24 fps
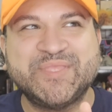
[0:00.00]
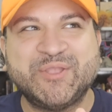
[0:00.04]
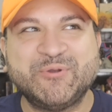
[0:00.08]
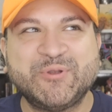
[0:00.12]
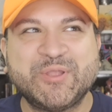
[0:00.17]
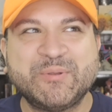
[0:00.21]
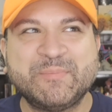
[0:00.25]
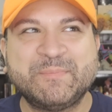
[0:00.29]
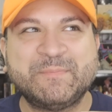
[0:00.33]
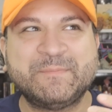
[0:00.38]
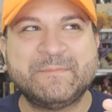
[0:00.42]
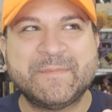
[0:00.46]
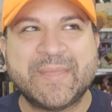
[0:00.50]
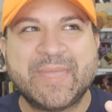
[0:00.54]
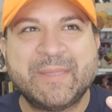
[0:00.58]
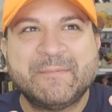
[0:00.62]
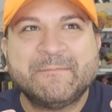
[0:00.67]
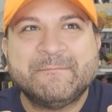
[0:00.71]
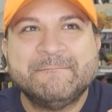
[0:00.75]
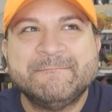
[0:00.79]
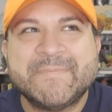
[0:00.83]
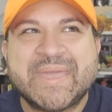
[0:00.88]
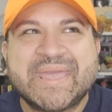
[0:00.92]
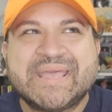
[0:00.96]

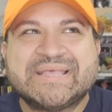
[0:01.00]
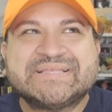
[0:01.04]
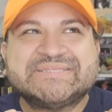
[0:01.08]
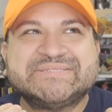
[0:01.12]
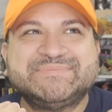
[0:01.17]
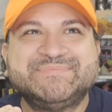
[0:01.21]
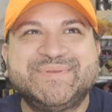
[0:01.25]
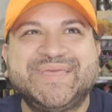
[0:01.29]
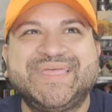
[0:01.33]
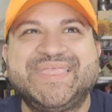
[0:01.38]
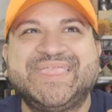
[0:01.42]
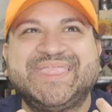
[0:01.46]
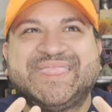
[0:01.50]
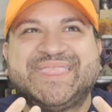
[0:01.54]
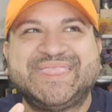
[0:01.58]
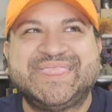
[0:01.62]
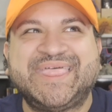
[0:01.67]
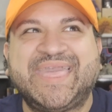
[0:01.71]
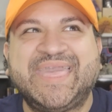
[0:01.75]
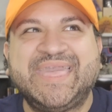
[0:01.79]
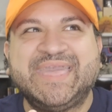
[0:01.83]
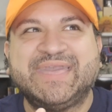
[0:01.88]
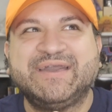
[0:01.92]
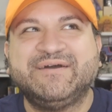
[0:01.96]
it makes me
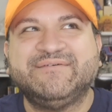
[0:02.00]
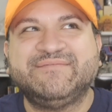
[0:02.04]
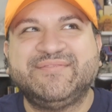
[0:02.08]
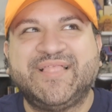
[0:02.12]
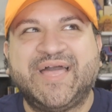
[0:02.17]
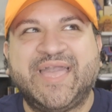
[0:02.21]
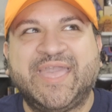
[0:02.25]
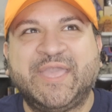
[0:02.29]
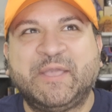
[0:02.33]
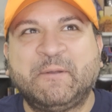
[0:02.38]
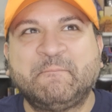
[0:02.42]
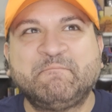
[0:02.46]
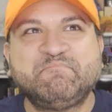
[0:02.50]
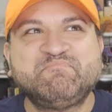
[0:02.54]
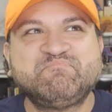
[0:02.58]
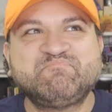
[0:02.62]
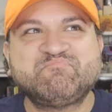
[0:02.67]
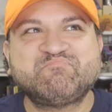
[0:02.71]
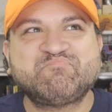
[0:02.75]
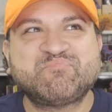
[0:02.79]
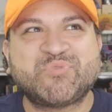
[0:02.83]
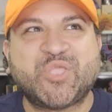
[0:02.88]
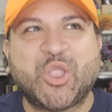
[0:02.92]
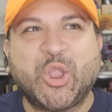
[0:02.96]
think of like
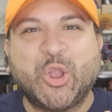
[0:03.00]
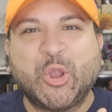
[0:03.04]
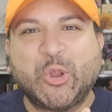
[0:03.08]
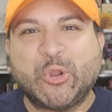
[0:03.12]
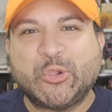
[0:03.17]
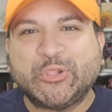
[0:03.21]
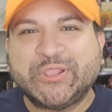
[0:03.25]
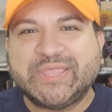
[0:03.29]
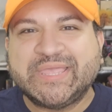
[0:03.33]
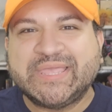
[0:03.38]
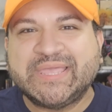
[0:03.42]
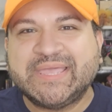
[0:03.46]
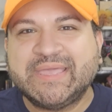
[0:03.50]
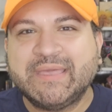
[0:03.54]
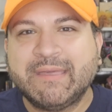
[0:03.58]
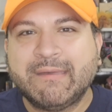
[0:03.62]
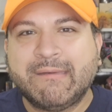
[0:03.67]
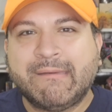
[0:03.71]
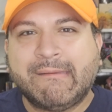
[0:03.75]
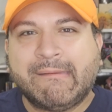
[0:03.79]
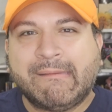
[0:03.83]
early